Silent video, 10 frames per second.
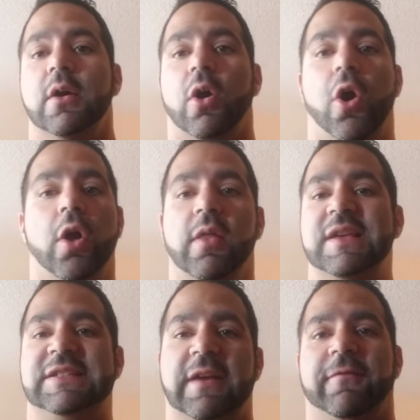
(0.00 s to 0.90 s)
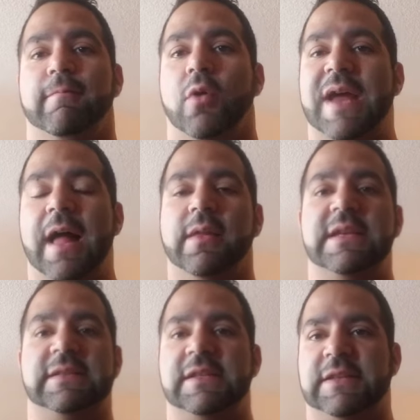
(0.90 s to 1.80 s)
all these different
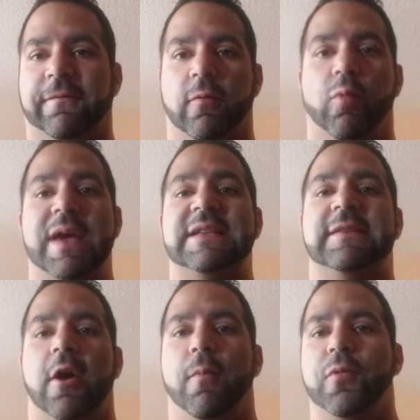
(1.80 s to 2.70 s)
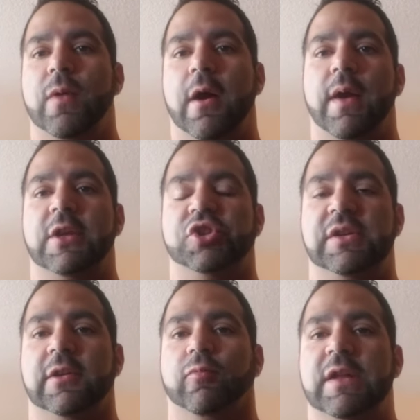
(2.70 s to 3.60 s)
modalities, these different ways to help you out, and she
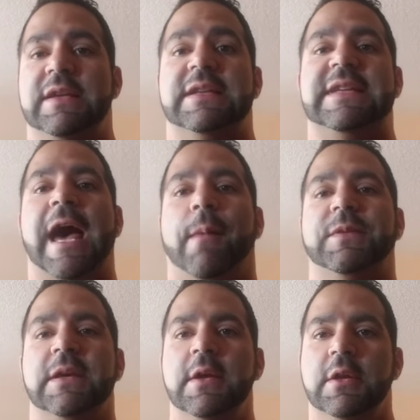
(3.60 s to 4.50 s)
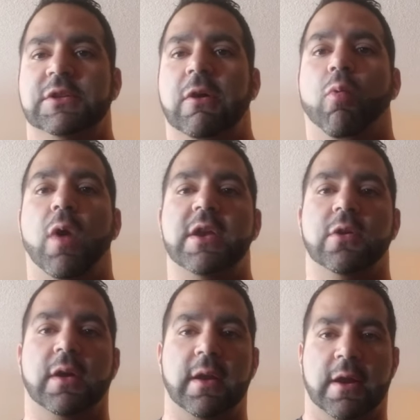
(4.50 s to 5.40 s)
can really adapt to what
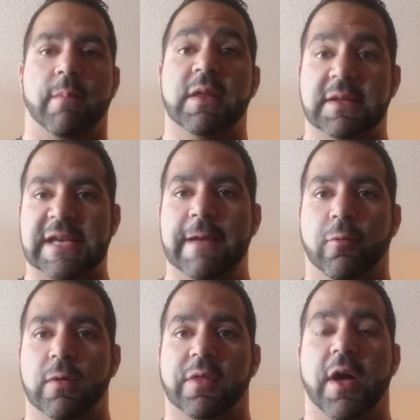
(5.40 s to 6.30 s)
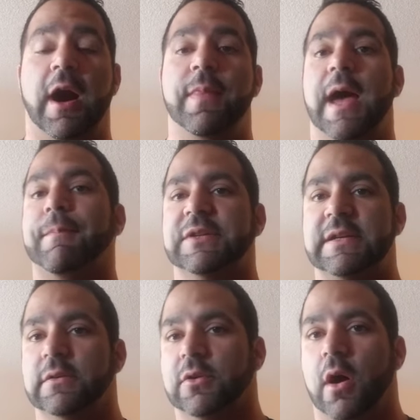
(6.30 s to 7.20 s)
you're going to come to the table with on that
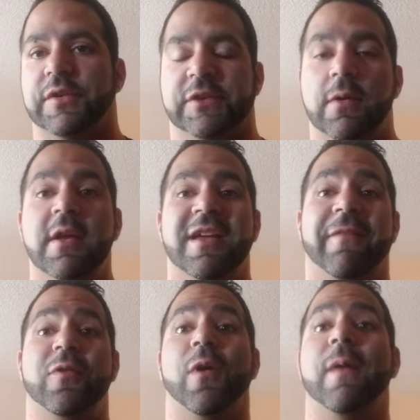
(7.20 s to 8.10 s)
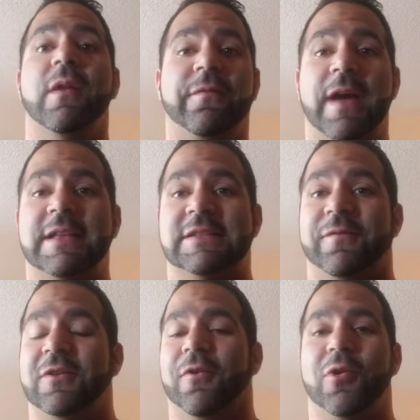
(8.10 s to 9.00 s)
particular call. So if you're on the fence, if
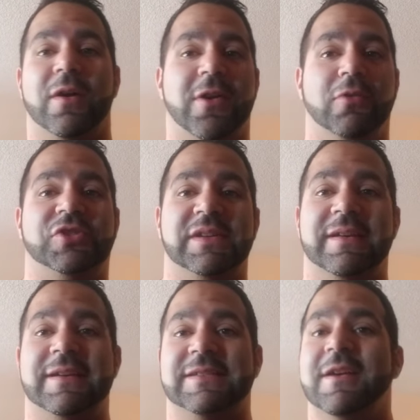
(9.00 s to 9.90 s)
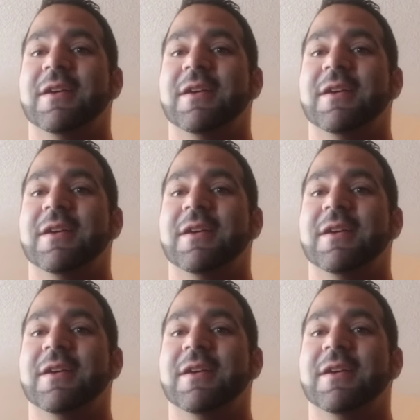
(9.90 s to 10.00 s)
you don't know what coaching is,